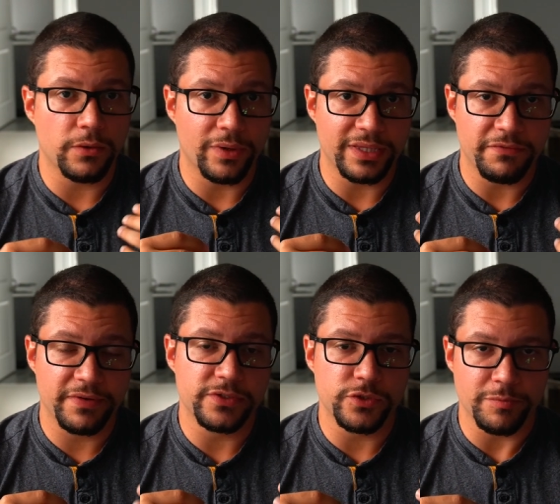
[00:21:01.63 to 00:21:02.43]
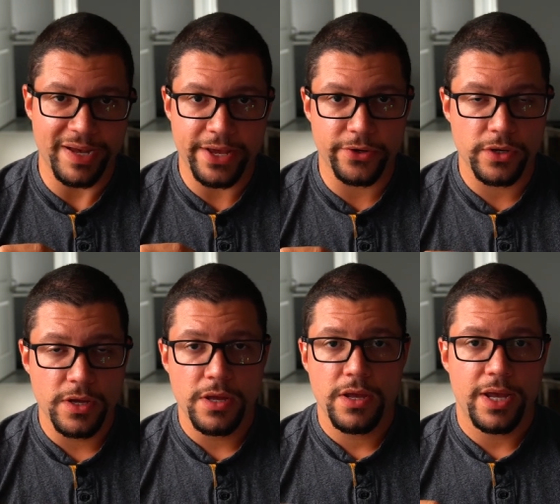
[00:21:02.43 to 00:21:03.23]
that fits you better
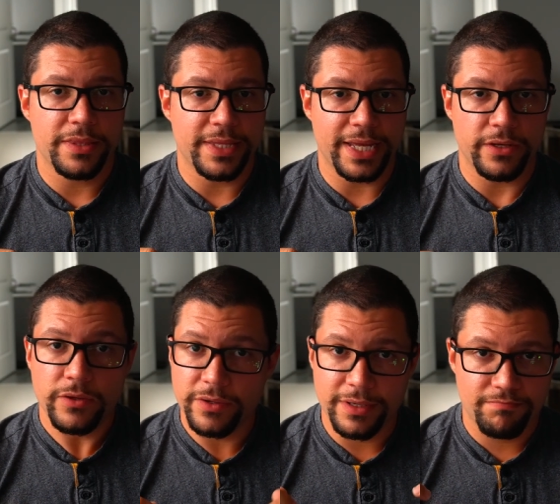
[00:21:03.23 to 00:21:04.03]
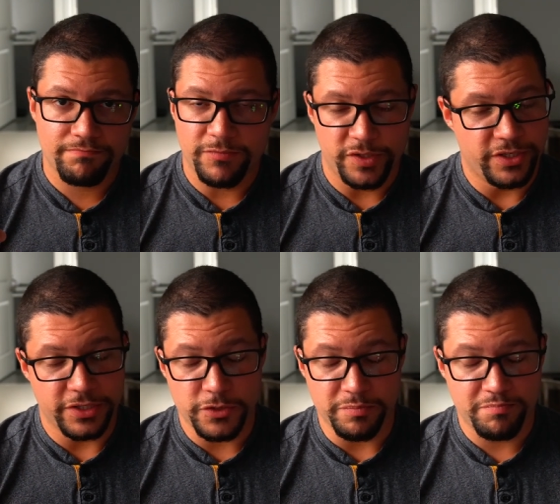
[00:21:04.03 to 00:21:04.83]
and then you, you need to
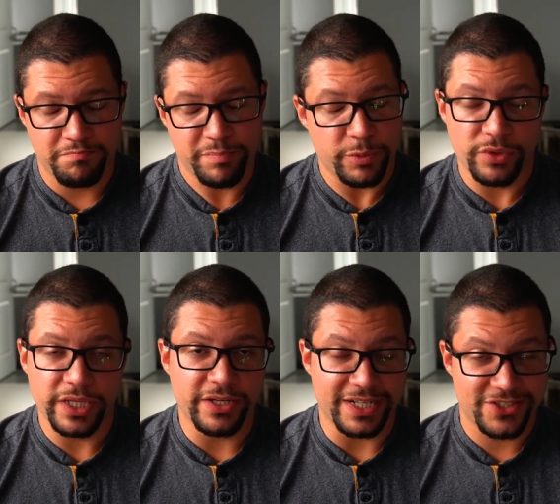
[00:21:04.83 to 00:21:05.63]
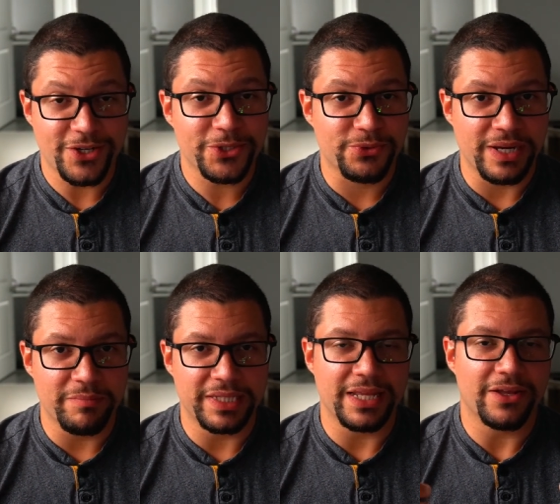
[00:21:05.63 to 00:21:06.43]
be really good at soldering, but then
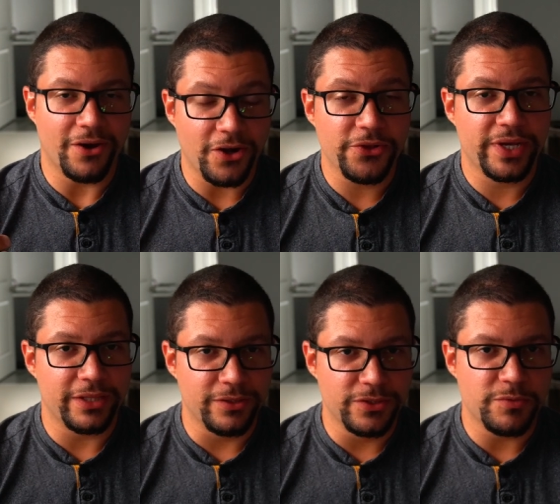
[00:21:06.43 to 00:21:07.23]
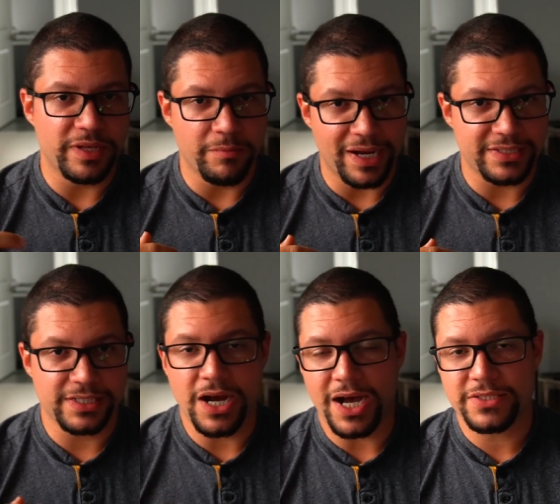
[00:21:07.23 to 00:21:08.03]
all you can do to minimize the
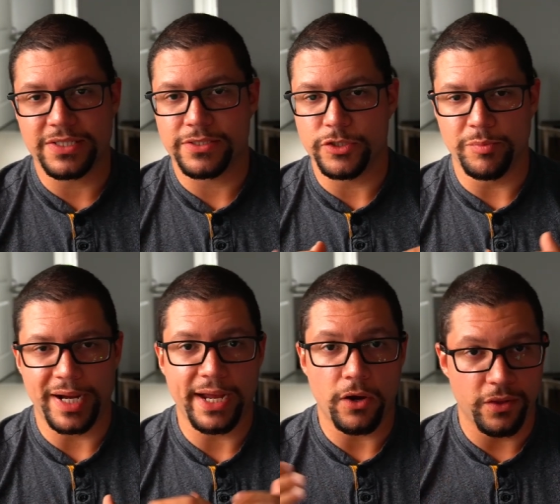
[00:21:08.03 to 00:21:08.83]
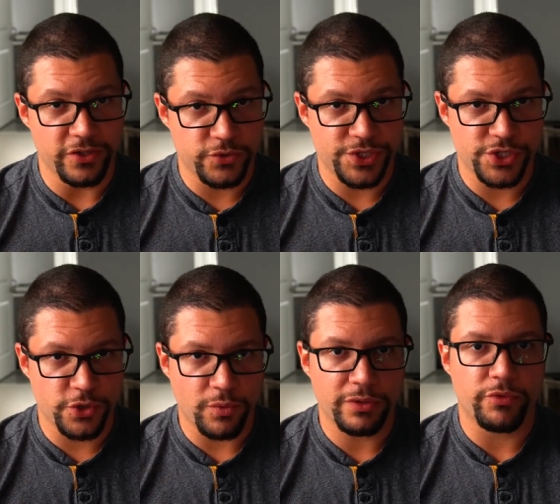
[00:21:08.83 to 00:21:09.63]
cost is you buy all the switches you want
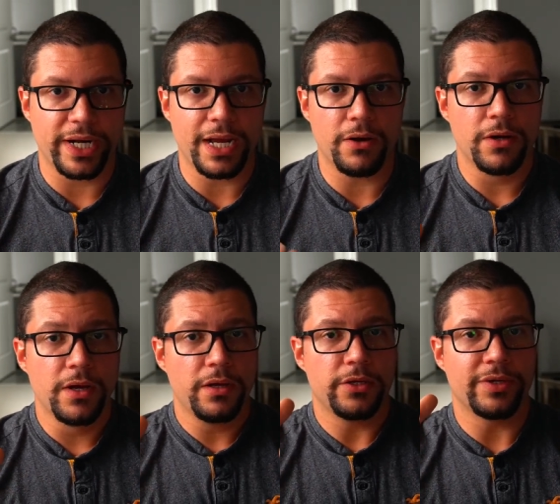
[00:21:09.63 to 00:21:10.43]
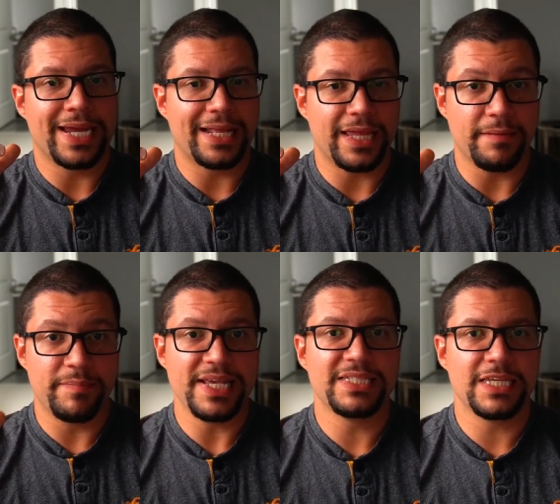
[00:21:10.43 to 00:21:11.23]
right now, you get a
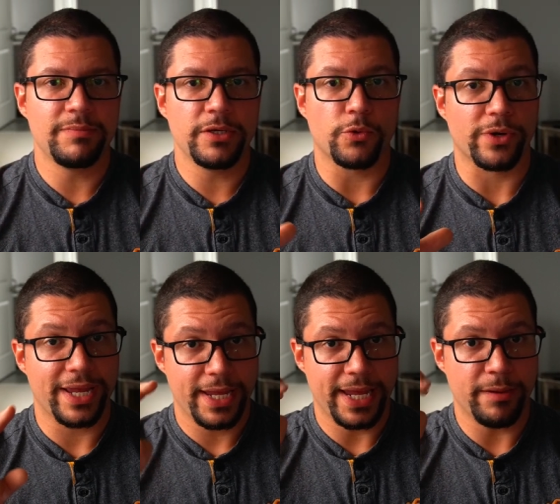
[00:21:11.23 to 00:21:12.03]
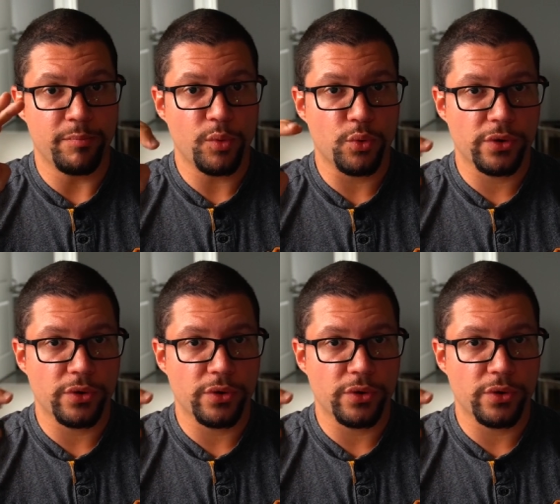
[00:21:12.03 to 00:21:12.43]
PCB or a board,